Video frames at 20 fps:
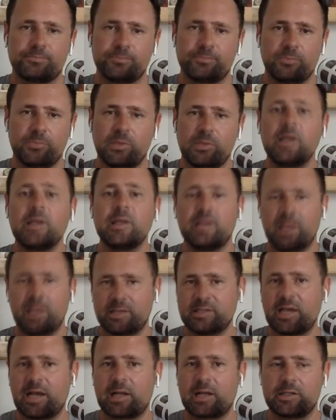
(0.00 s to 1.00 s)

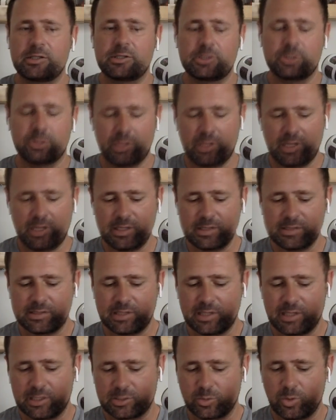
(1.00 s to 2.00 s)
exactly. So then his
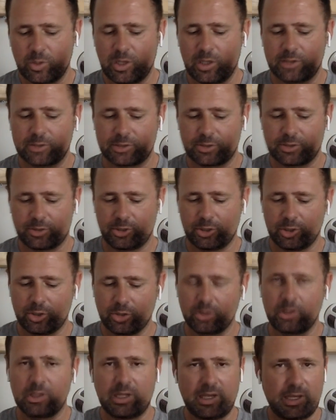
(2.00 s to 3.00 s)
thing as well. So the
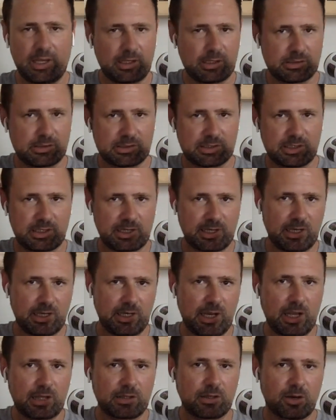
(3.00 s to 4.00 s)
Neuralink is going to
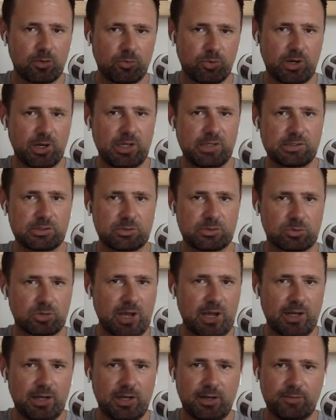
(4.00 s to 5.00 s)
connect our brains
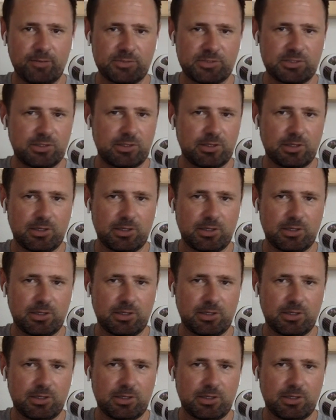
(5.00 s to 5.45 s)
right up to